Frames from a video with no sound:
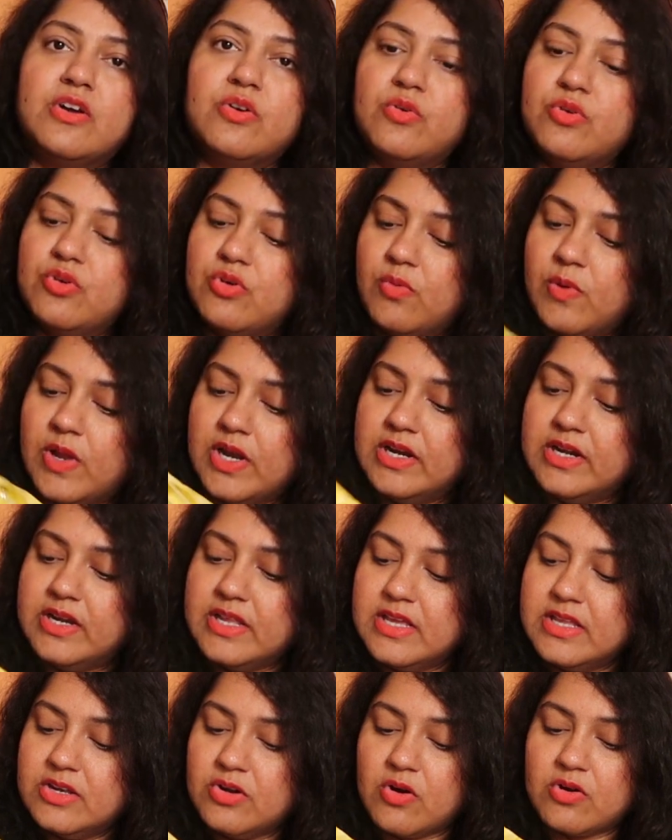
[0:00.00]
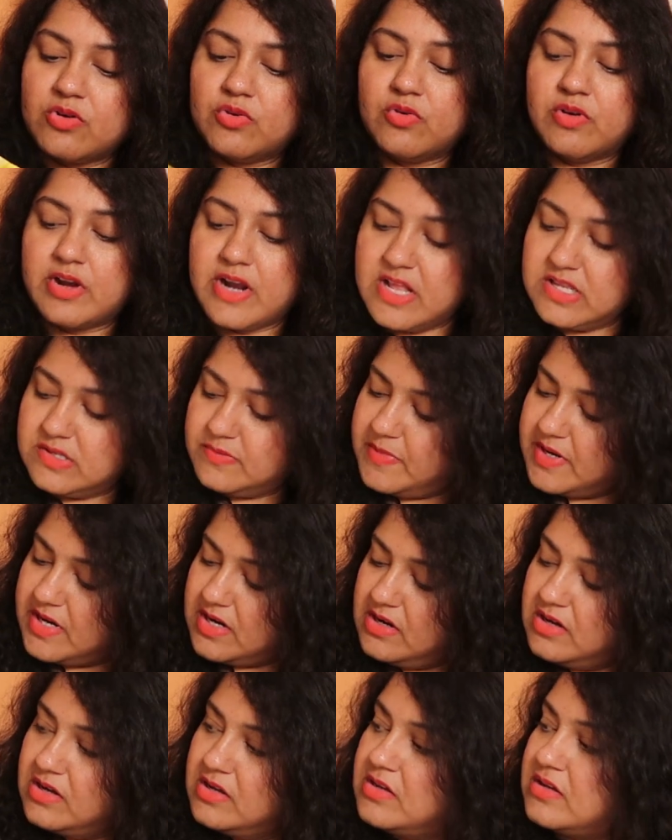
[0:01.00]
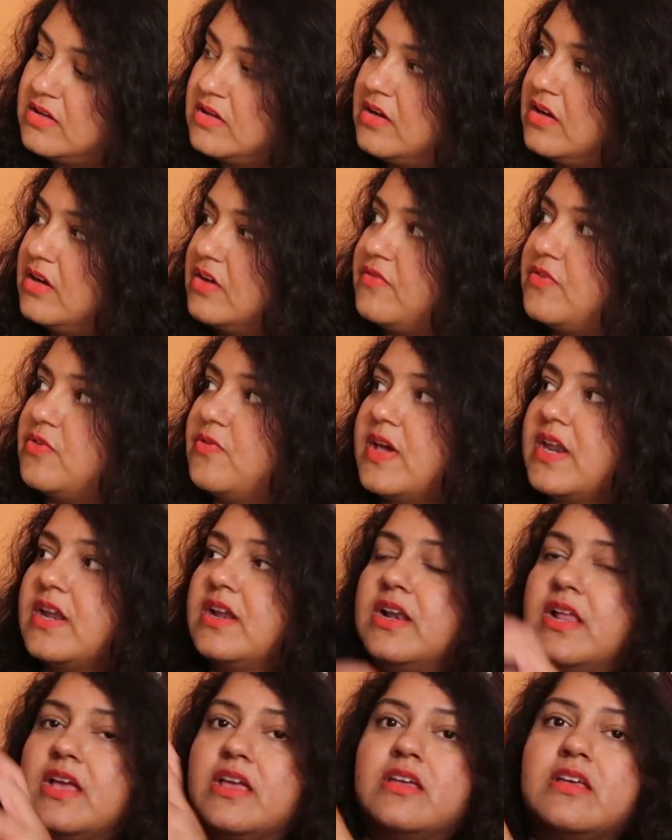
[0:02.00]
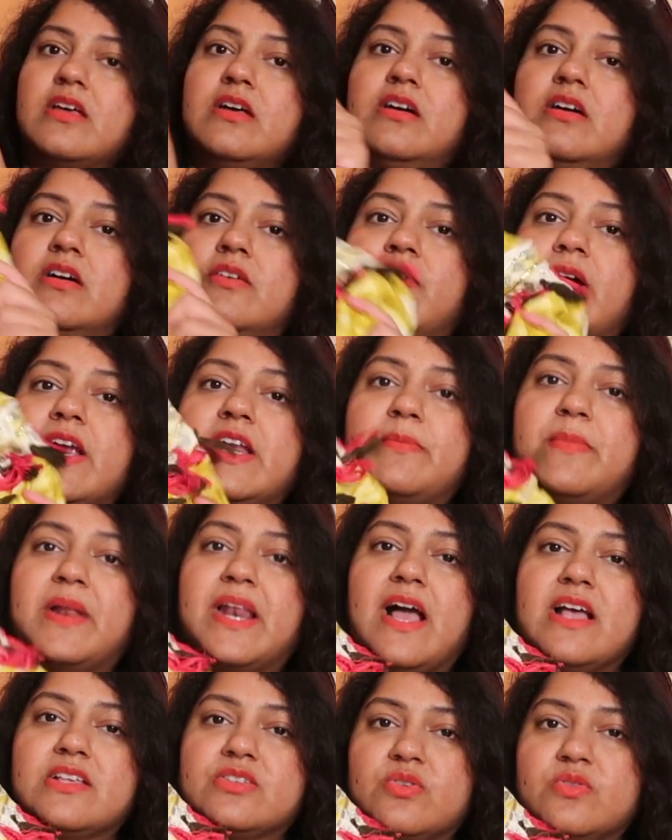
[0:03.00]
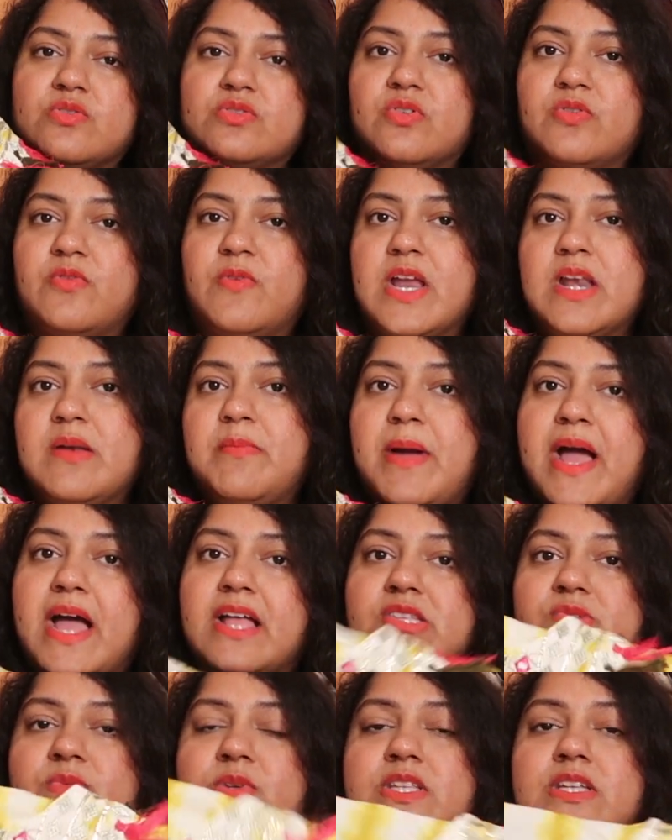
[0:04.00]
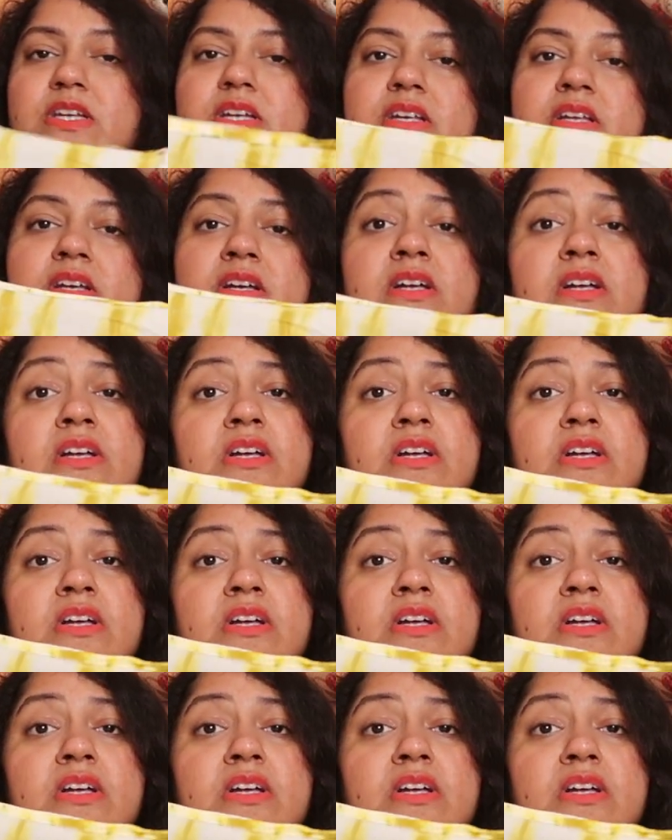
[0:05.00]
good quality, not too transparent. If you're wearing like white palazzos or white pants with it,